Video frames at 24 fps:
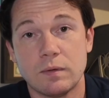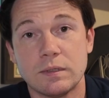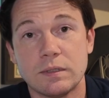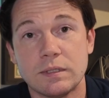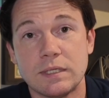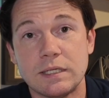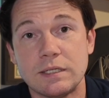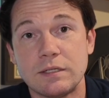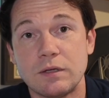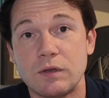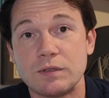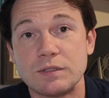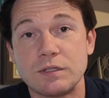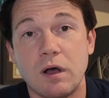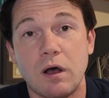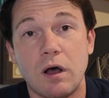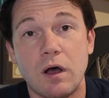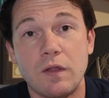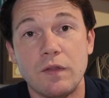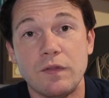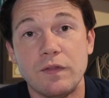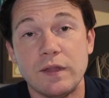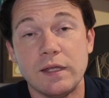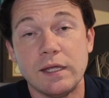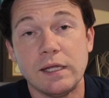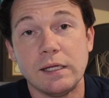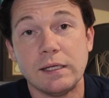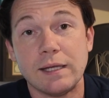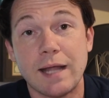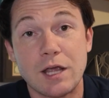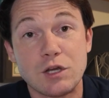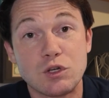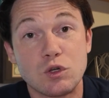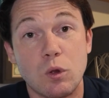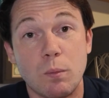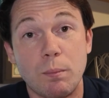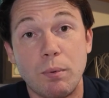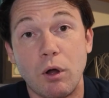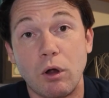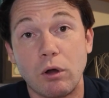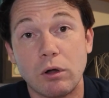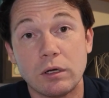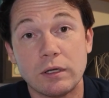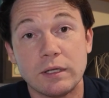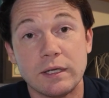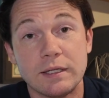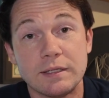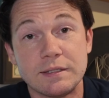details on the national
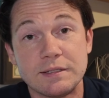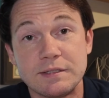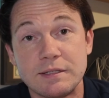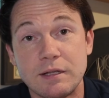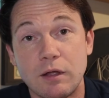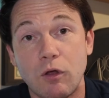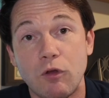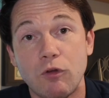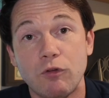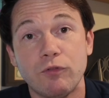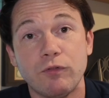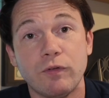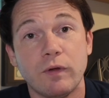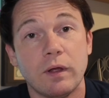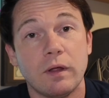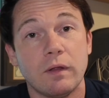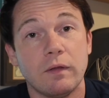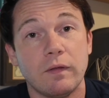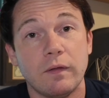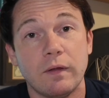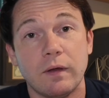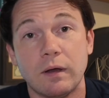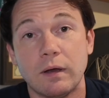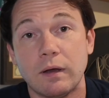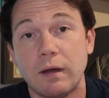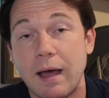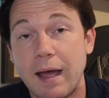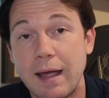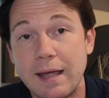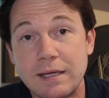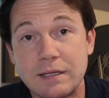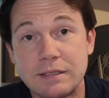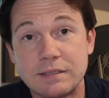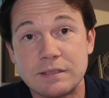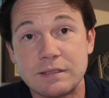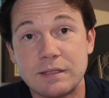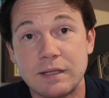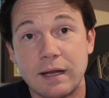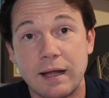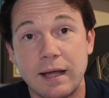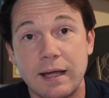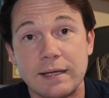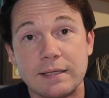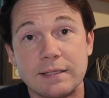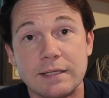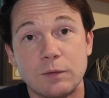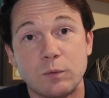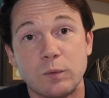park itself, the hikes that
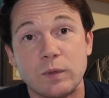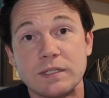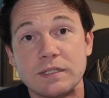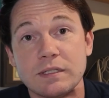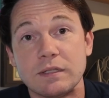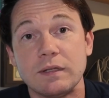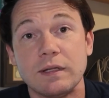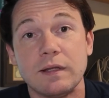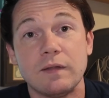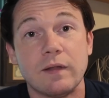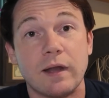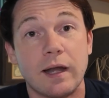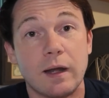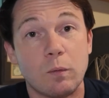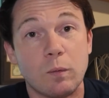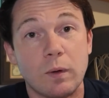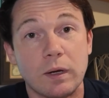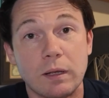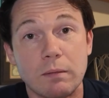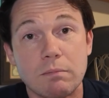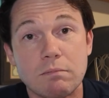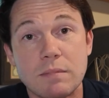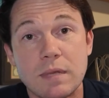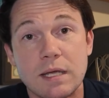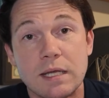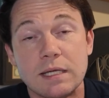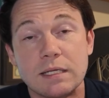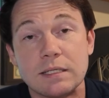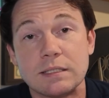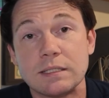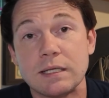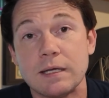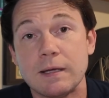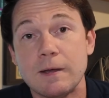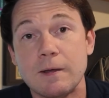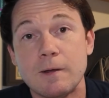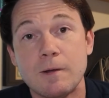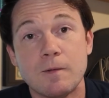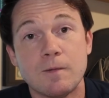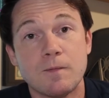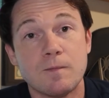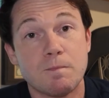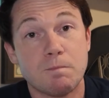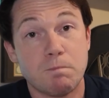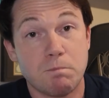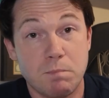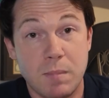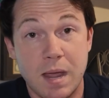I did recently that I recommend,
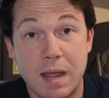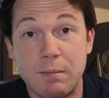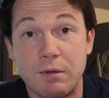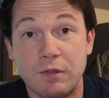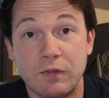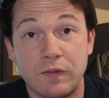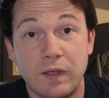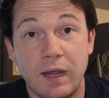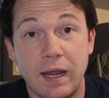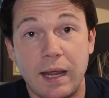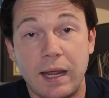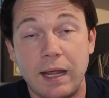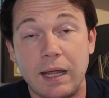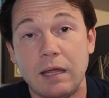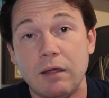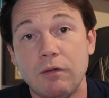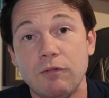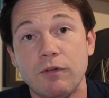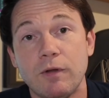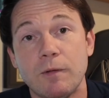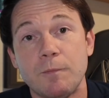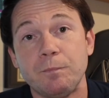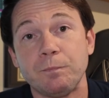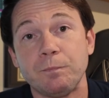Mammoth Cave,